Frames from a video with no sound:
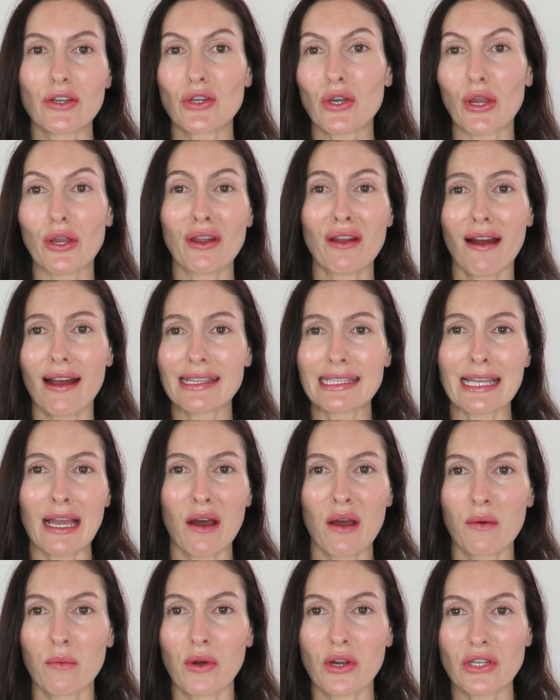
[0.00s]
show you guys
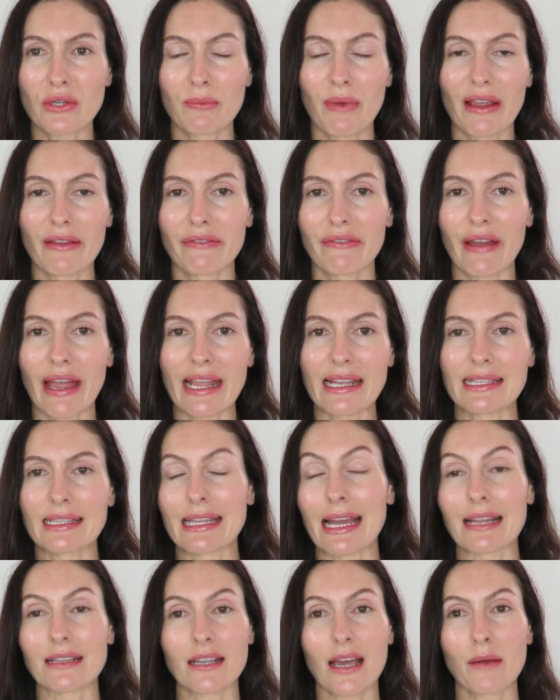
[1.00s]
how I wash my face,
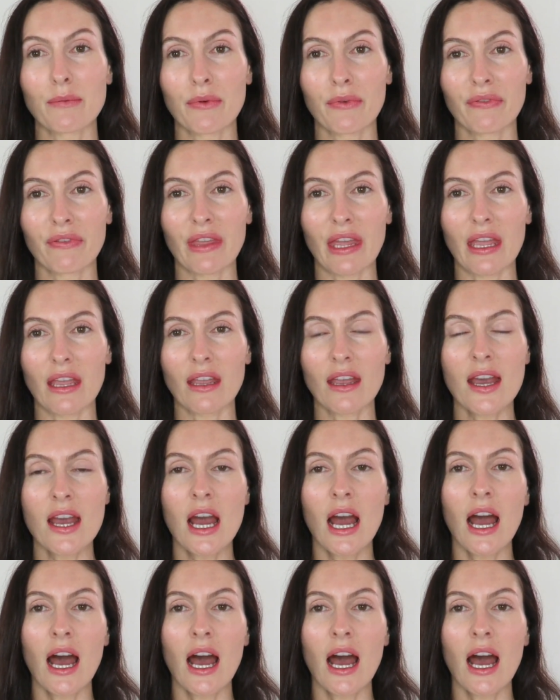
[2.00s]
that type of thing.